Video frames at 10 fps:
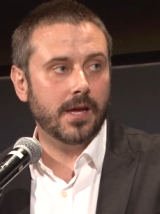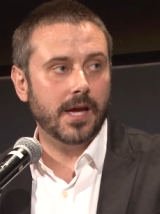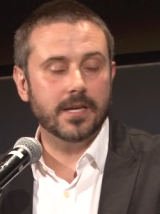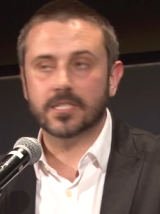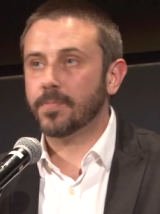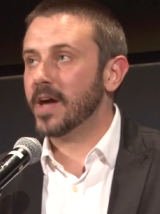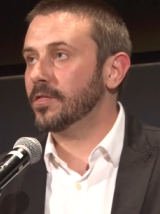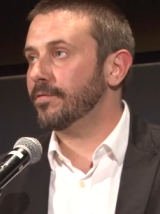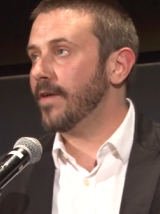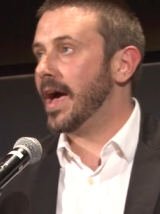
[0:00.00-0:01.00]
And
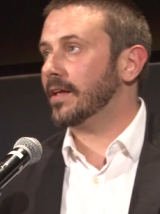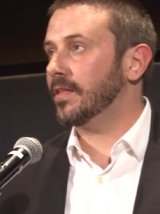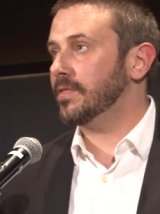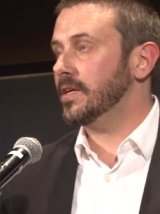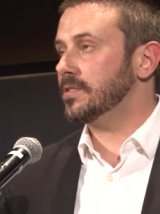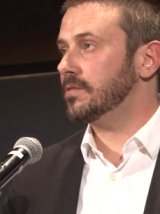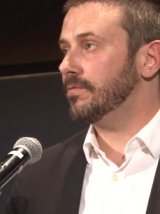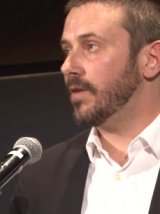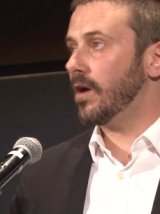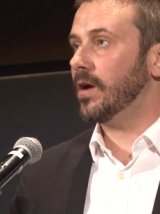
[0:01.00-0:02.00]
despite the fact that
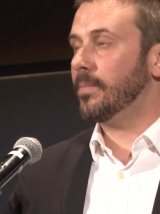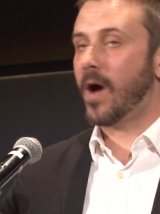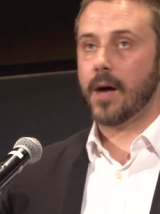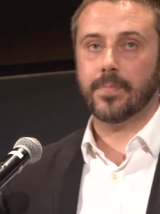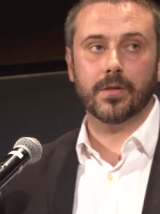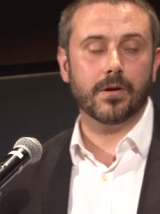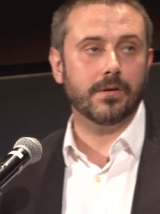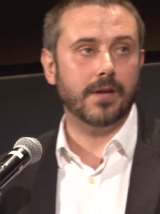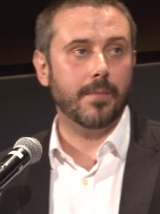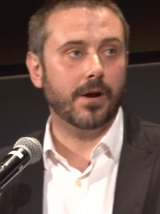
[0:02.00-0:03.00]
this very
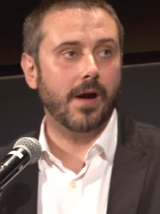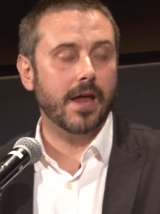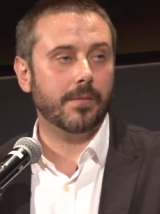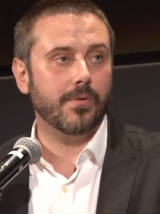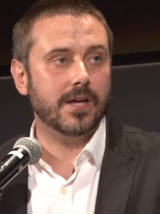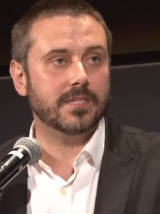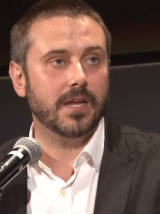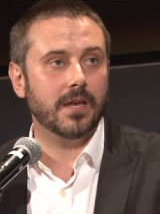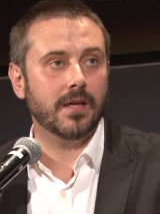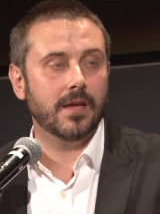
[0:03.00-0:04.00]
popular Democratic
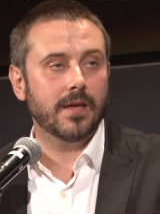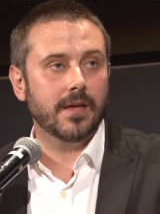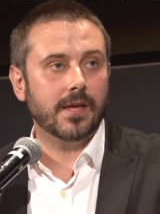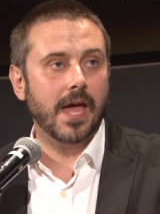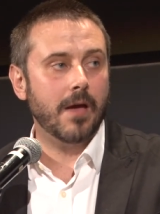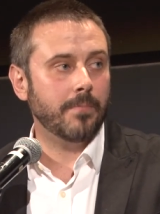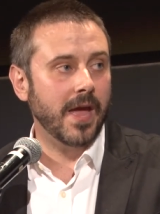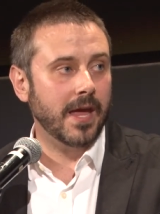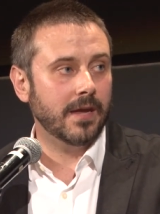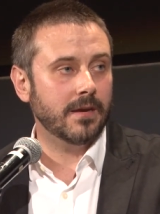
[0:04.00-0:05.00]
president
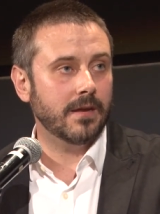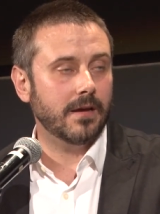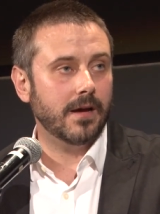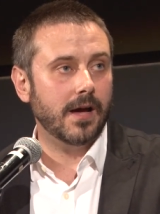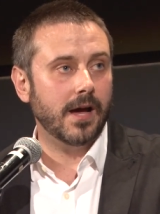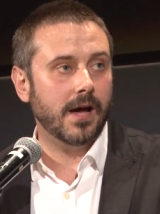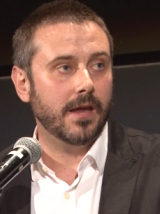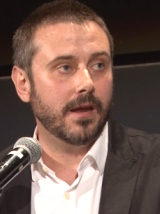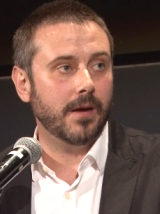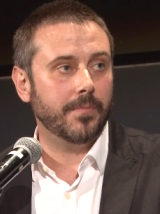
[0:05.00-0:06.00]
campaigned
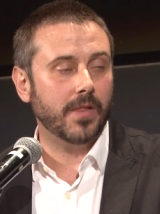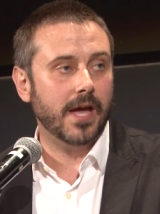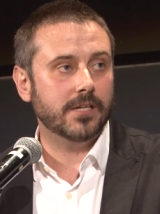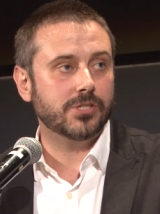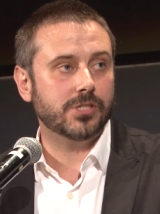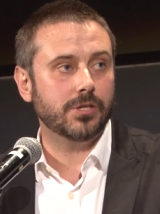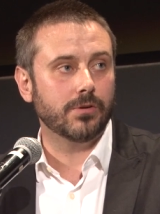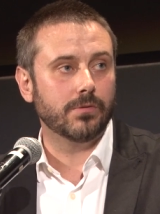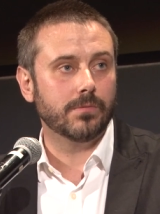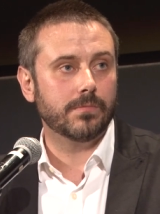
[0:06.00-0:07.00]
on a pledge
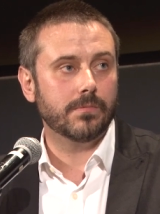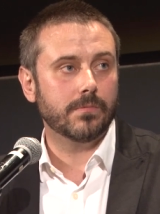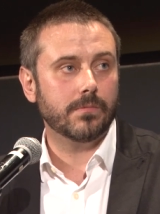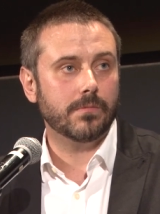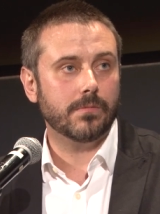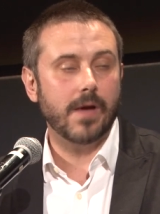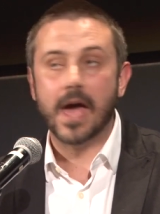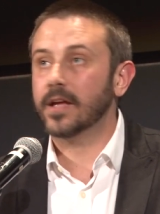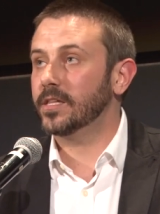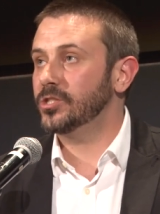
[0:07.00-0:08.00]
to
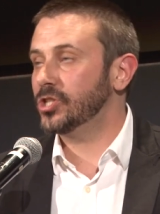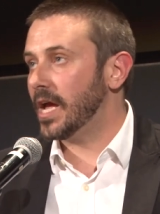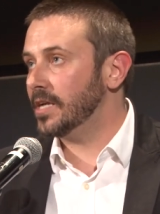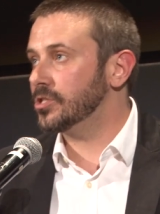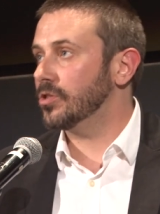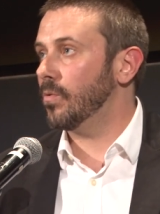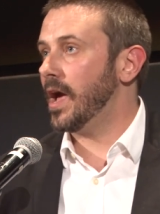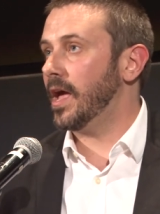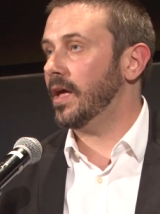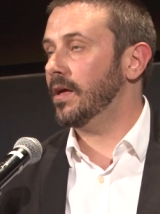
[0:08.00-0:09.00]
radically change the
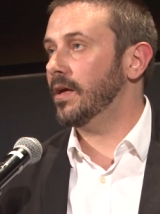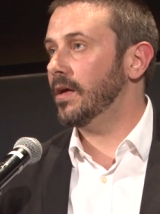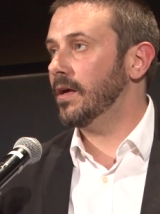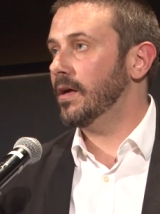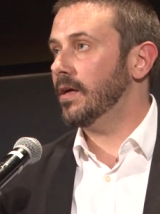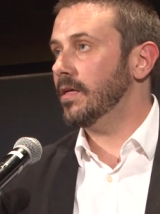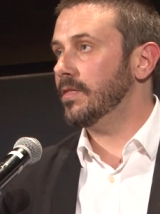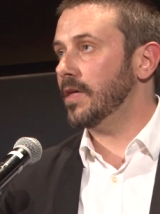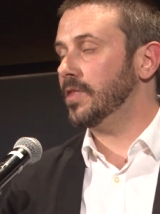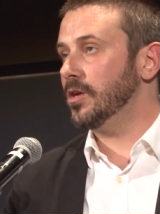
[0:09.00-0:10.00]
way
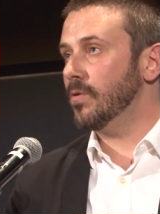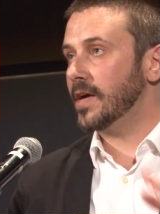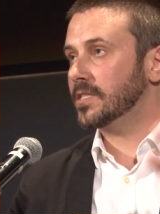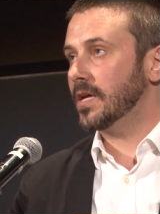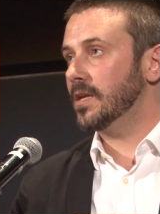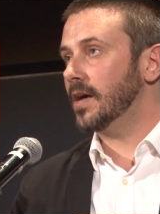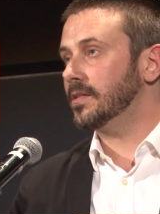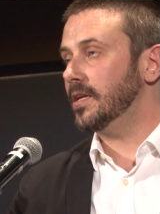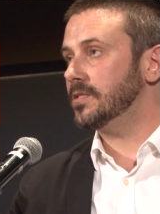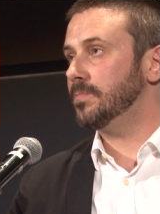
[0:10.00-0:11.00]
that the US
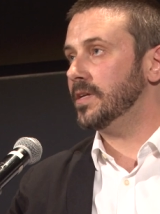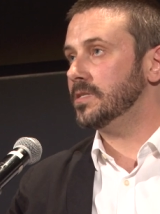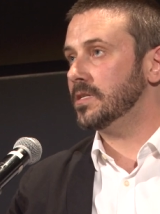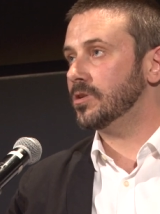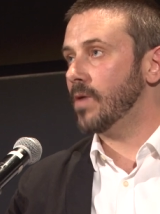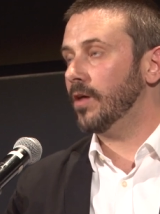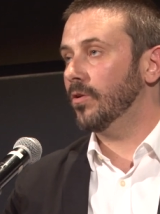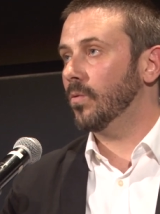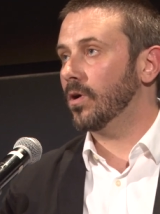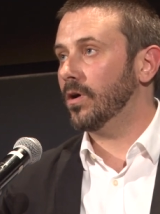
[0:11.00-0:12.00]
conducted its business
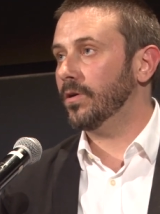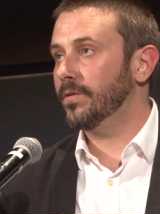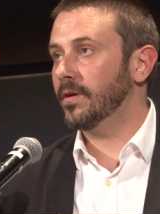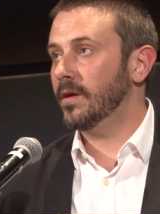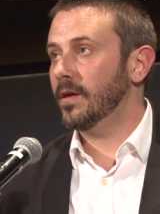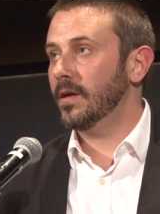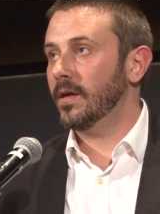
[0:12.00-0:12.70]
around the world,